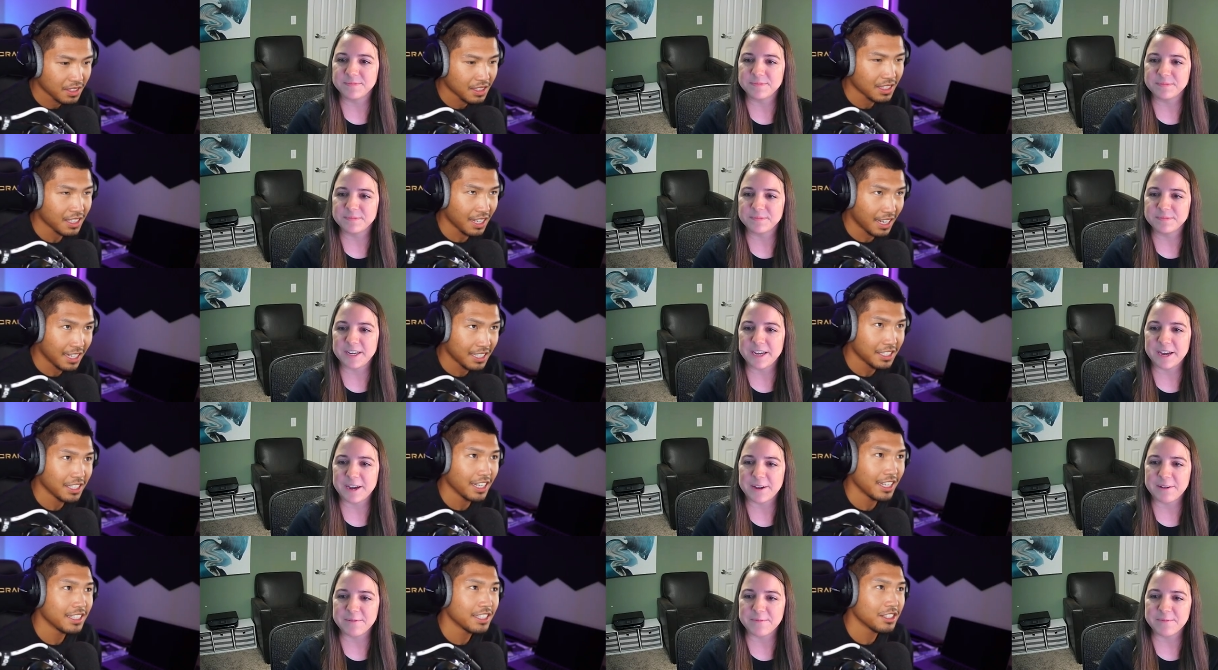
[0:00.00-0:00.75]
Speaker 1: Gotcha.
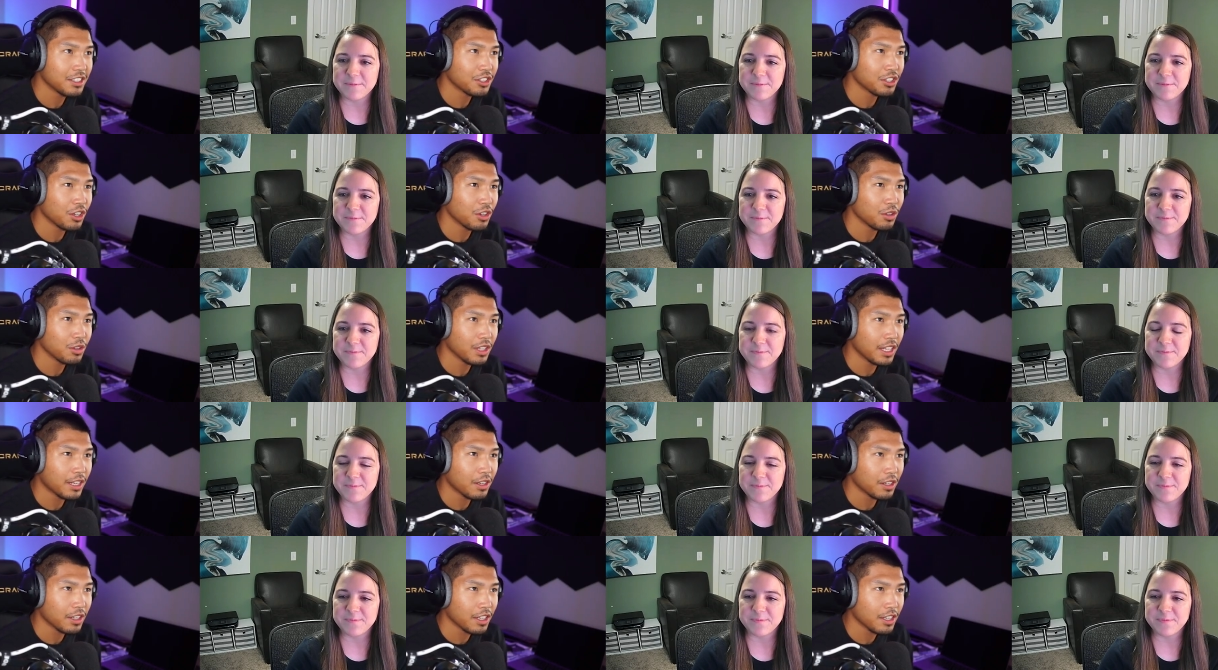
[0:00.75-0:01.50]
And then yeah. so
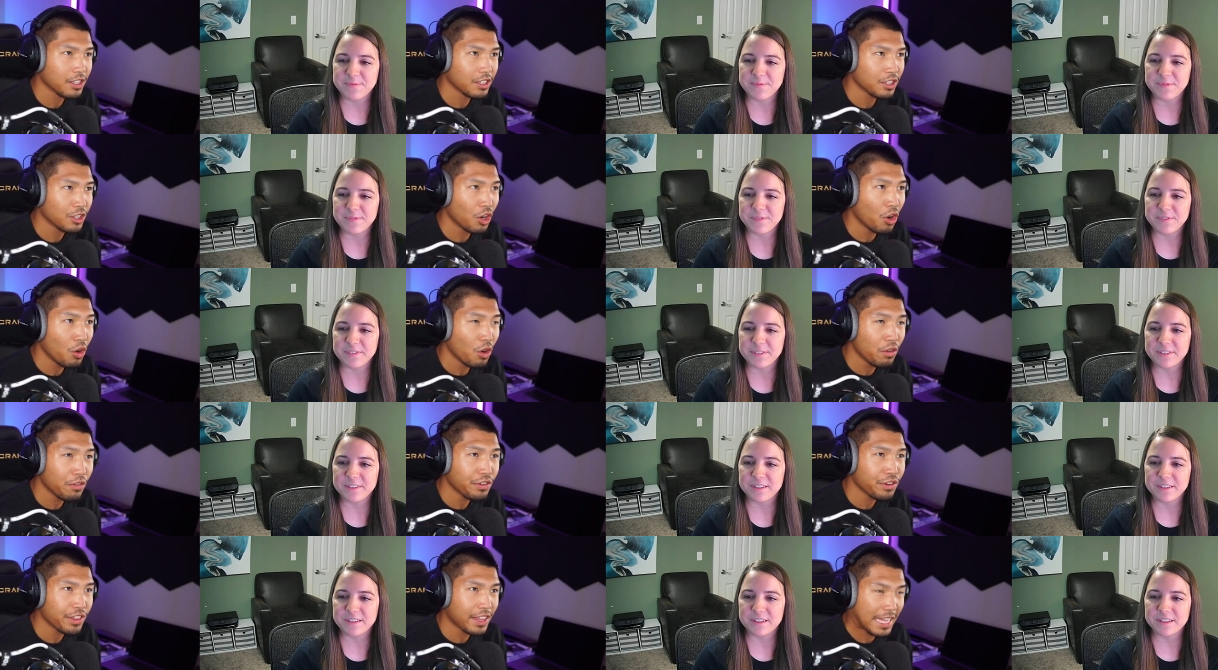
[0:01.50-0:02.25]
like go over
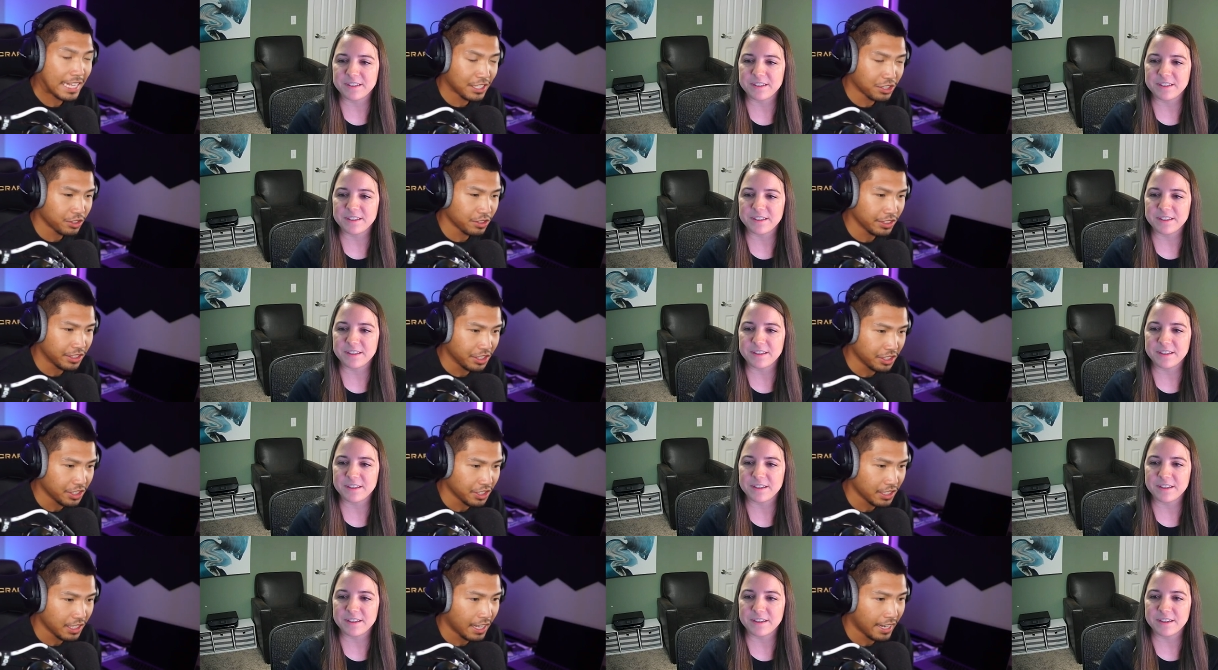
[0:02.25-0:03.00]
that transition,
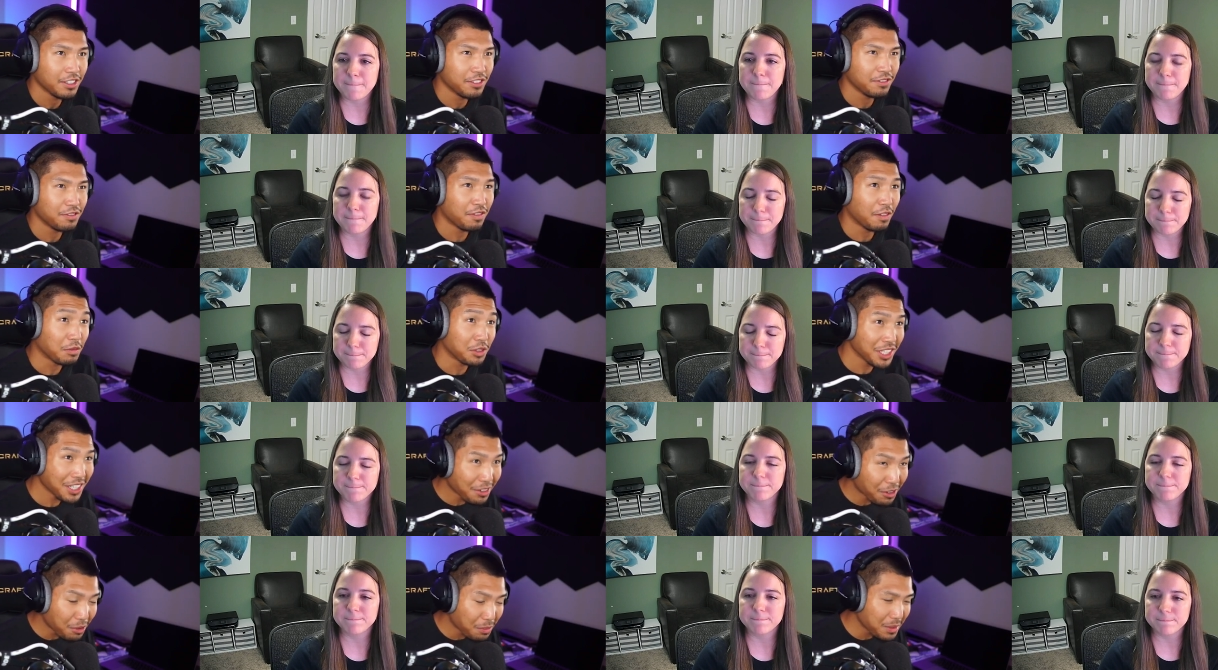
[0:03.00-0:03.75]
like from General
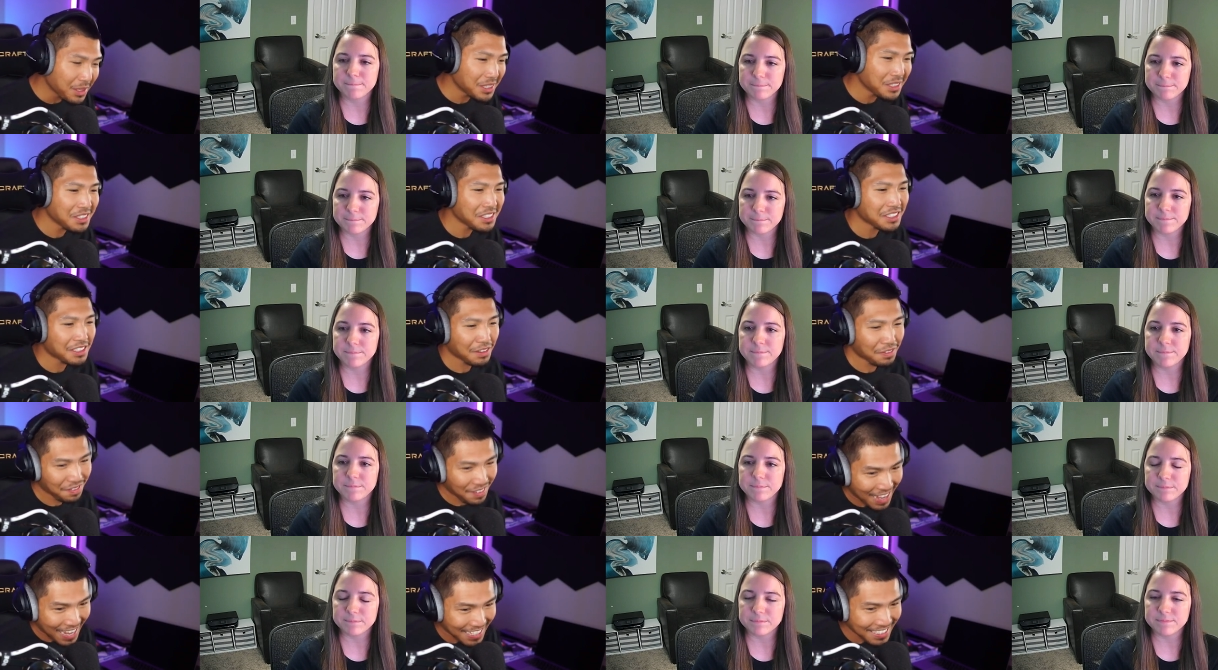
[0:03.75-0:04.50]
Mills to
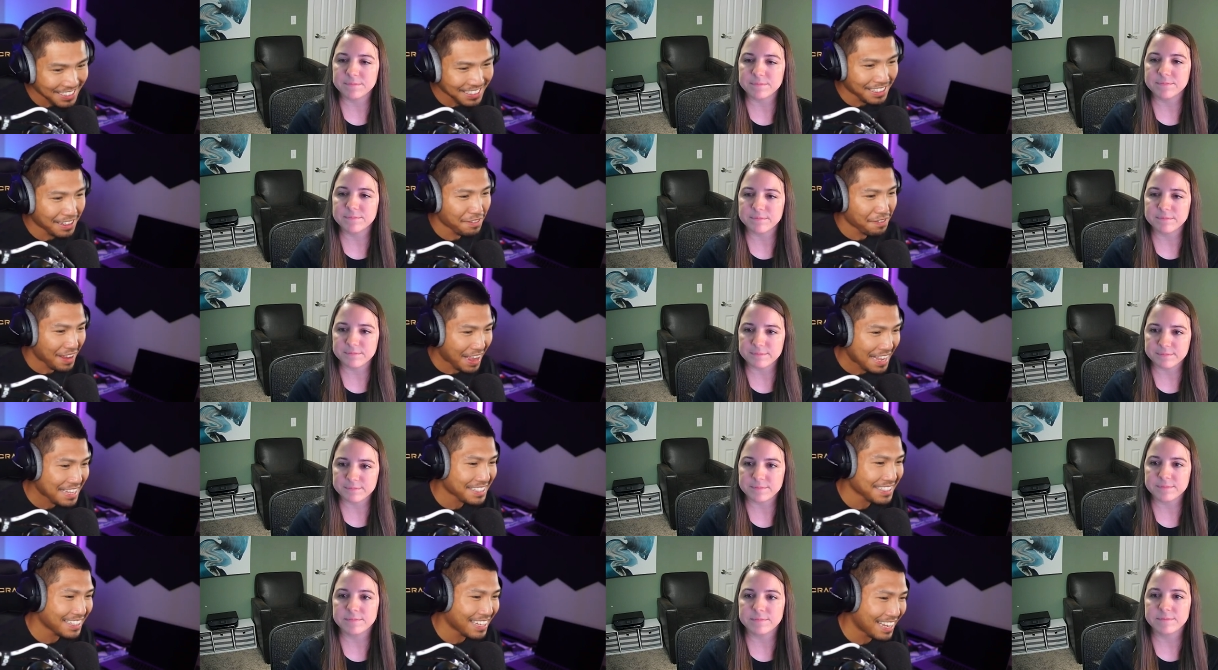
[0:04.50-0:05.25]
Fastly. Fastly
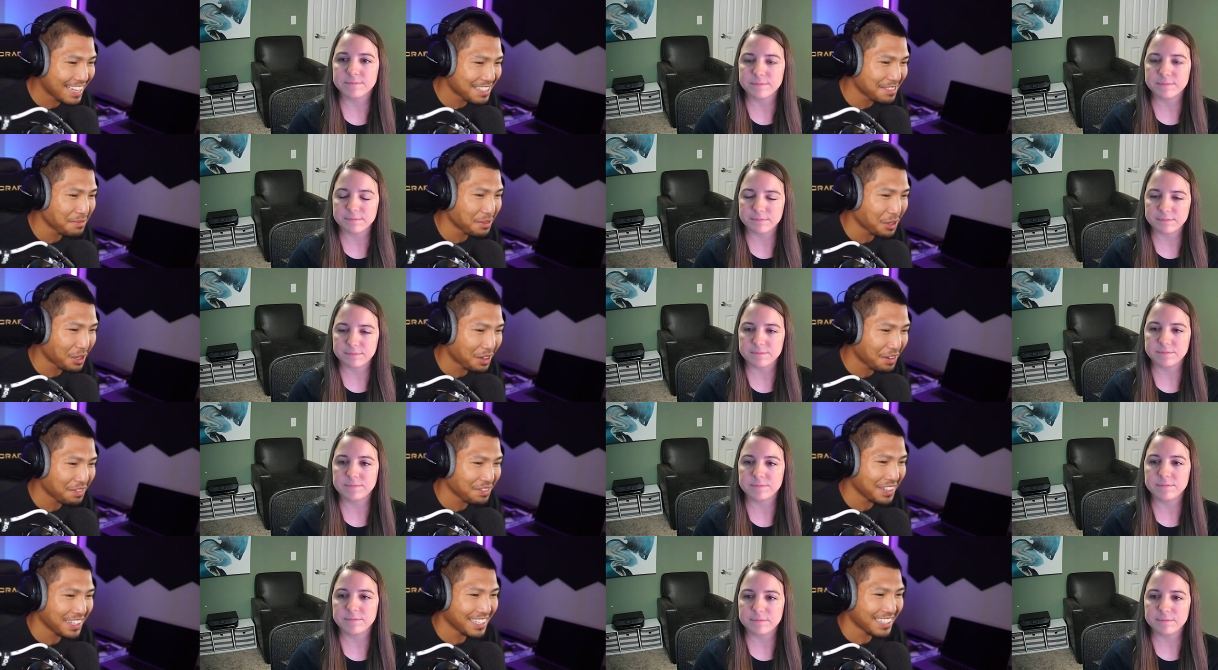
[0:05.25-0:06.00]
has more of
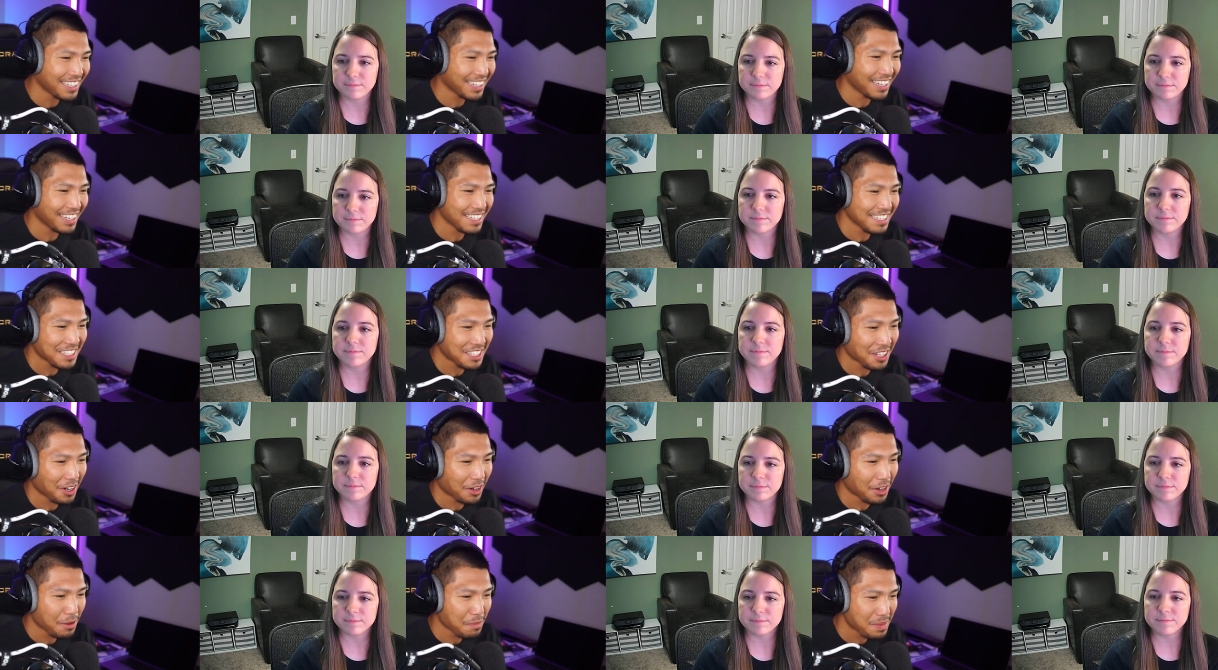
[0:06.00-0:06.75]
like a startup
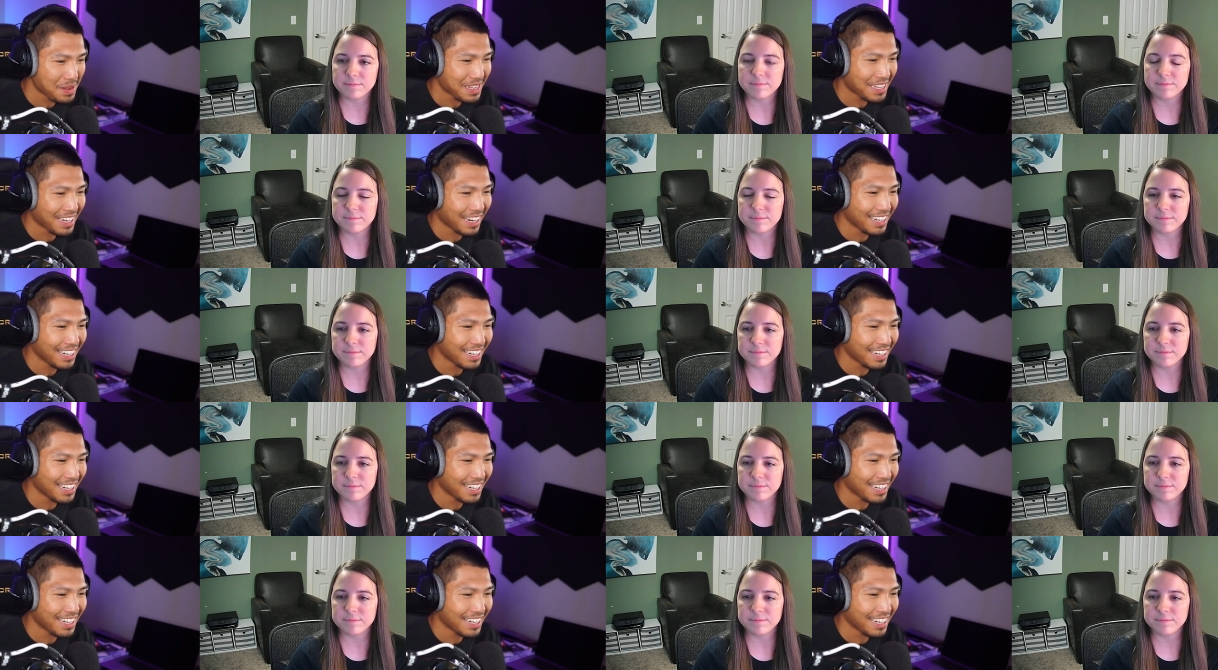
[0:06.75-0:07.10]
kind of